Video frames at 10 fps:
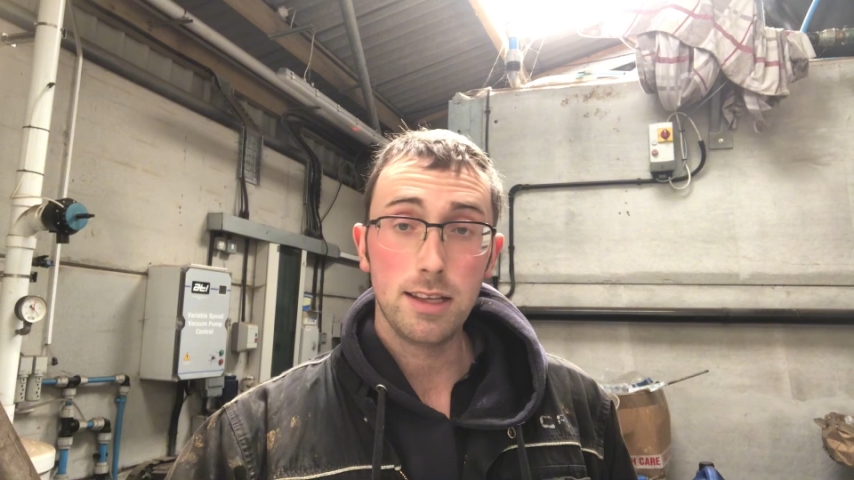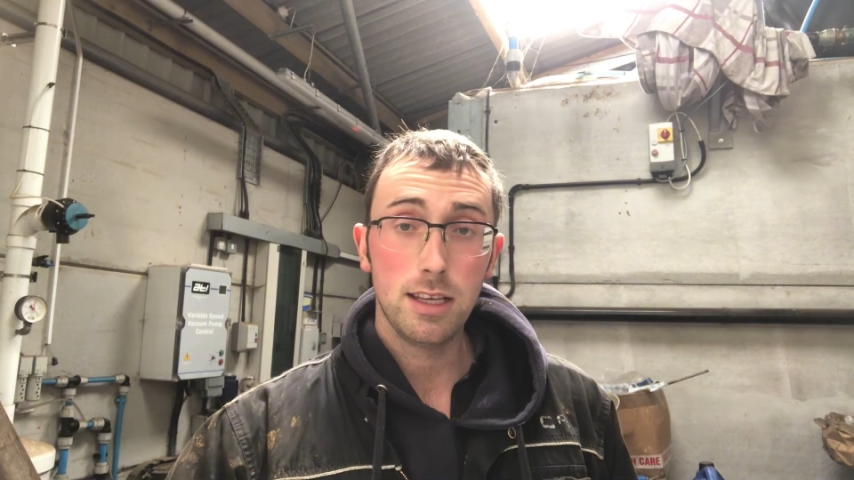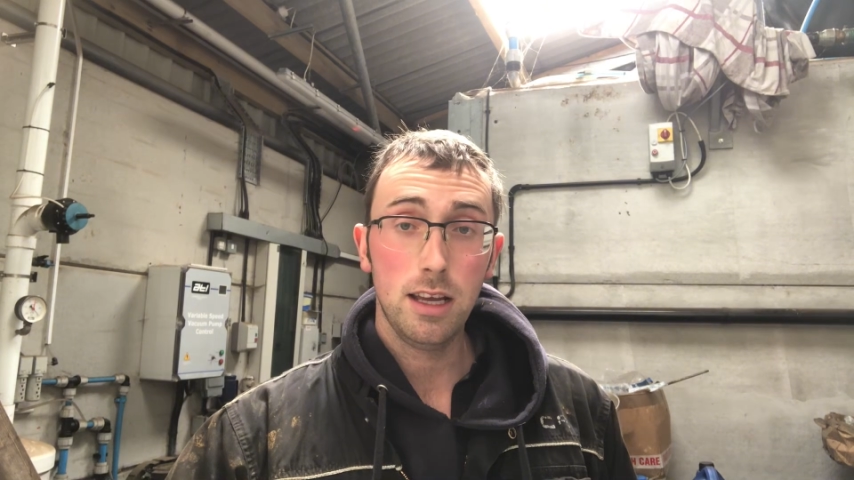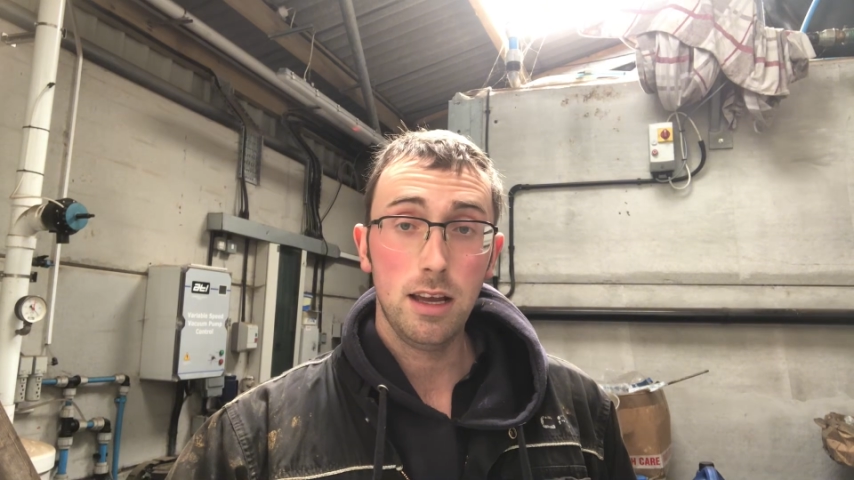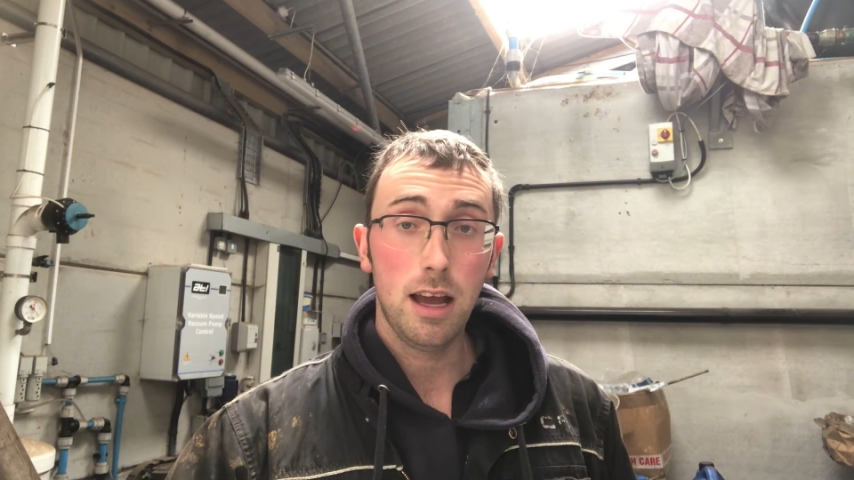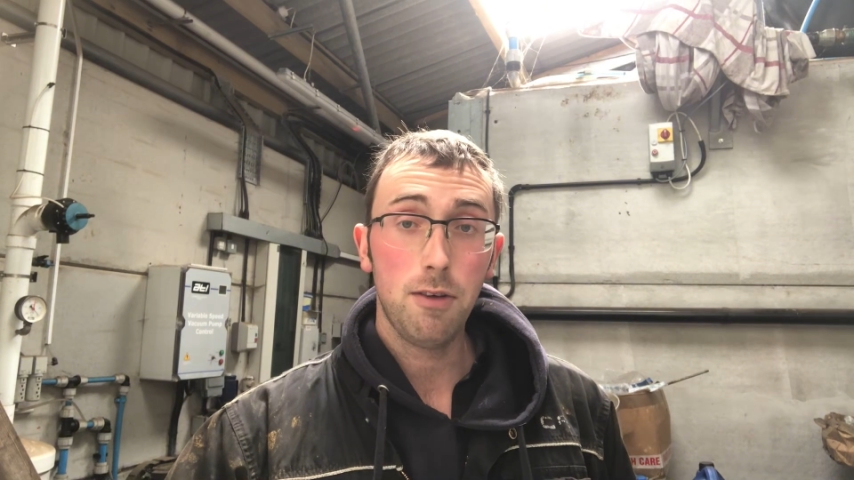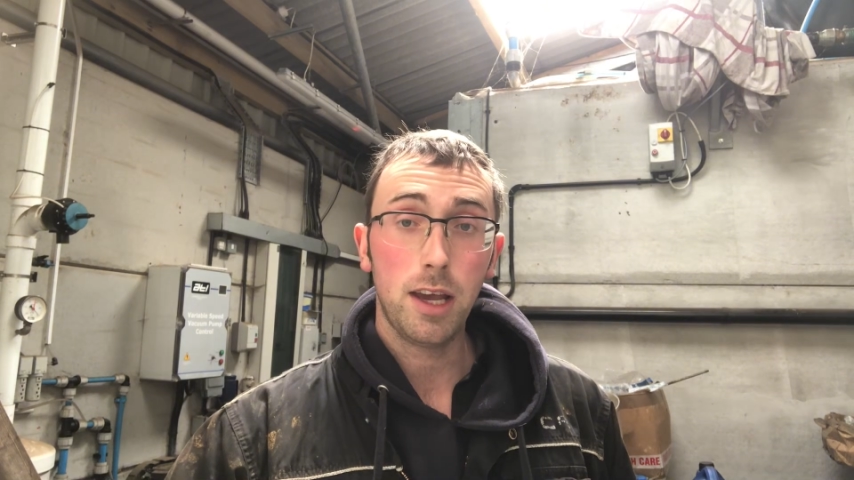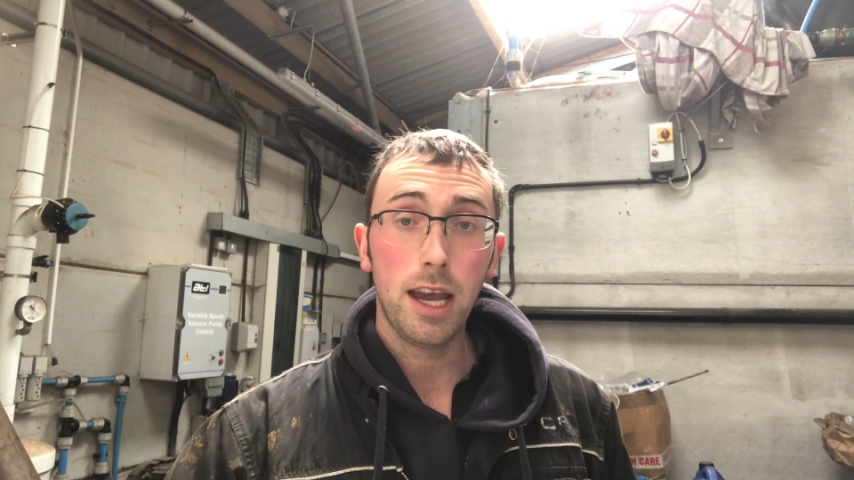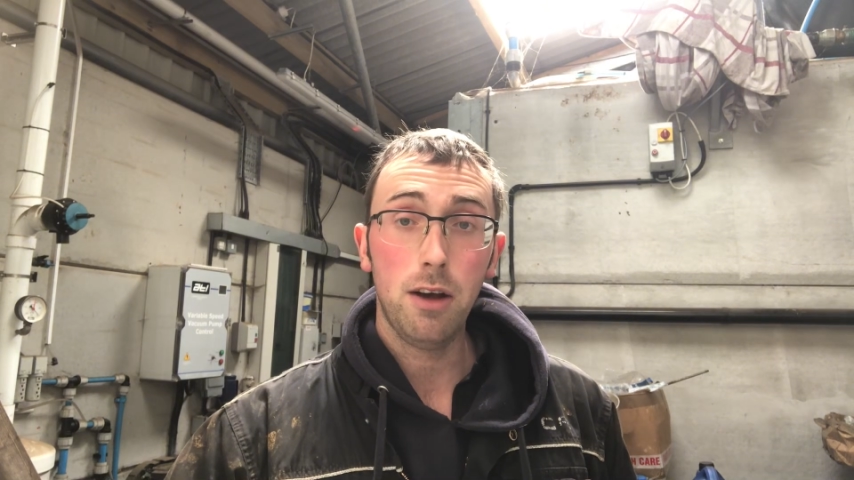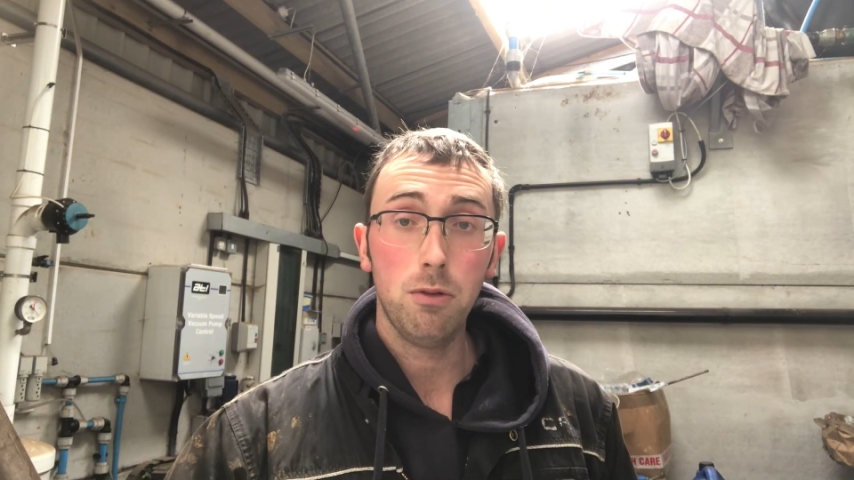to have a
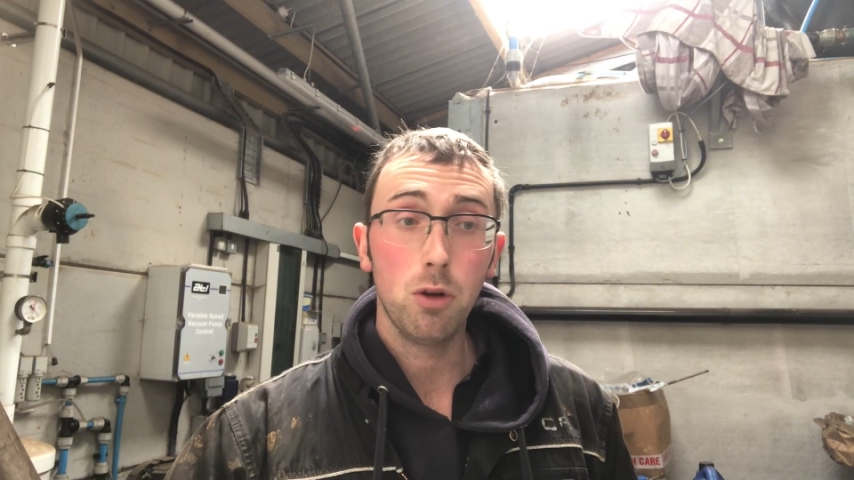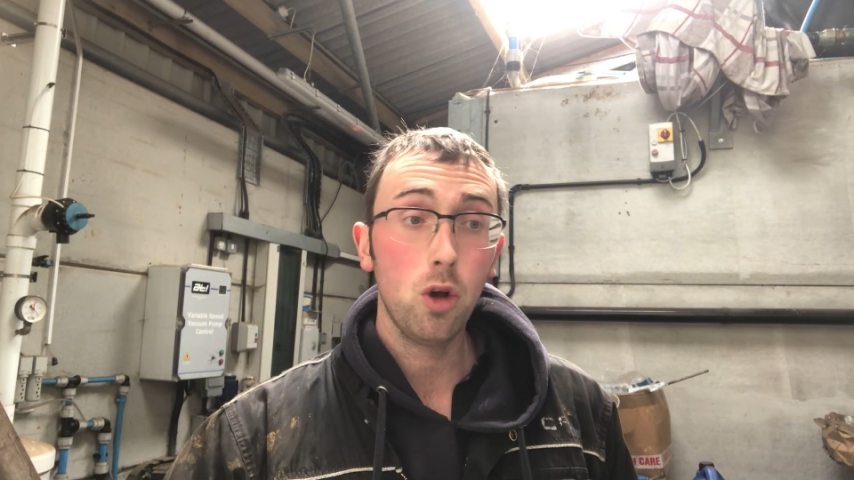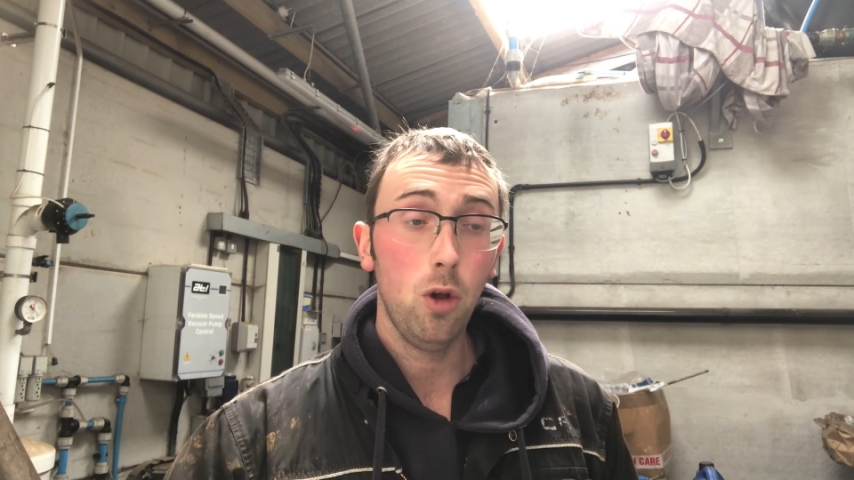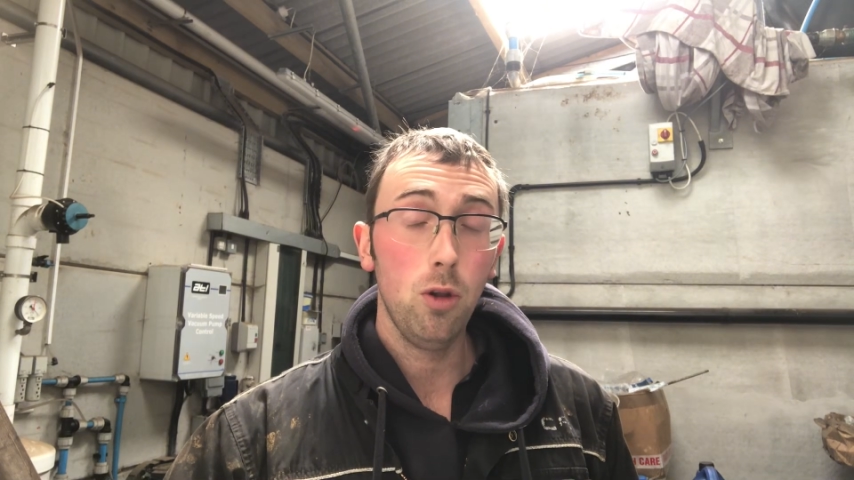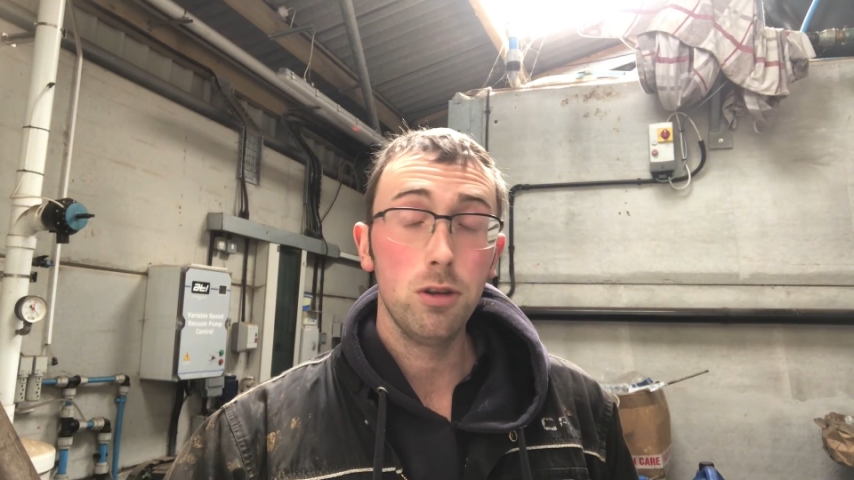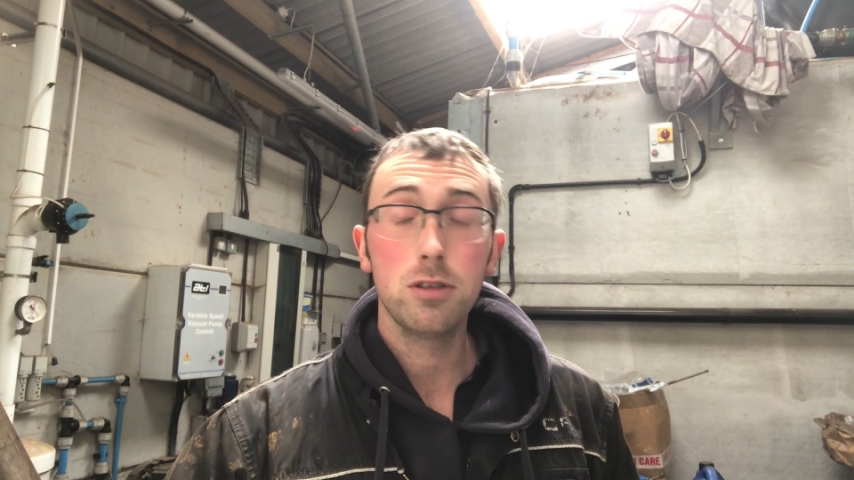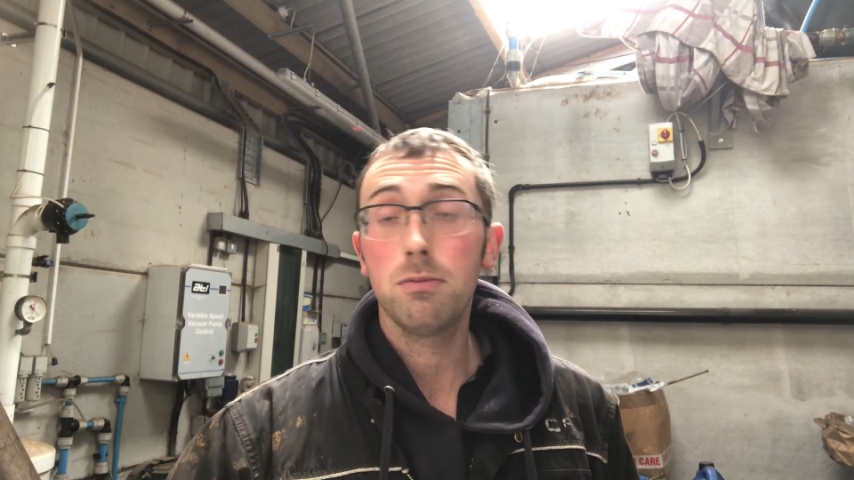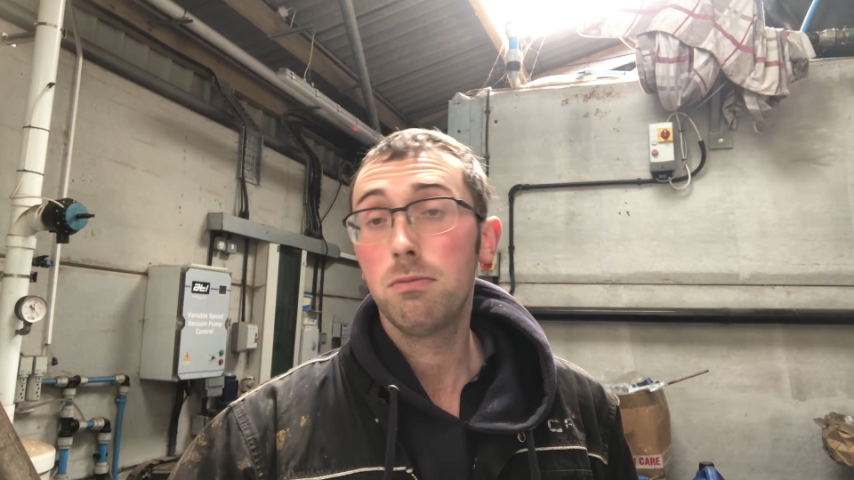cow culled,